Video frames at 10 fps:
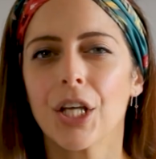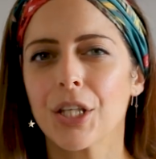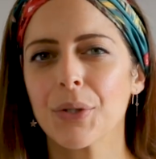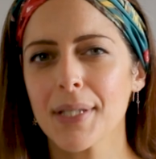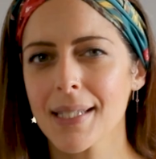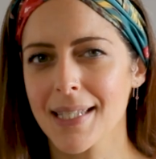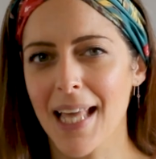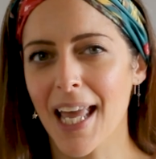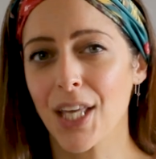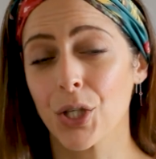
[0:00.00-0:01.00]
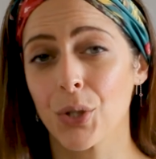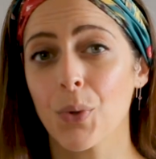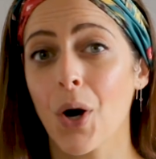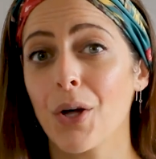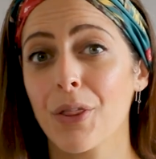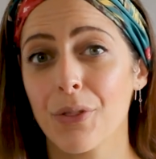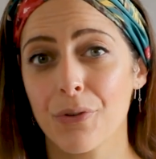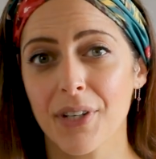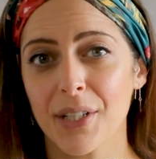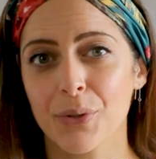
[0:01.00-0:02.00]
you can say you are
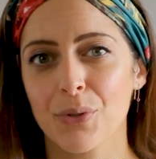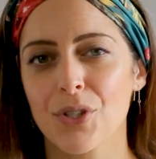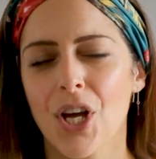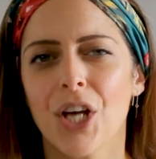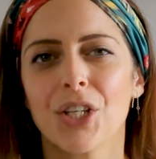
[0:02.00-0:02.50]
thrilled.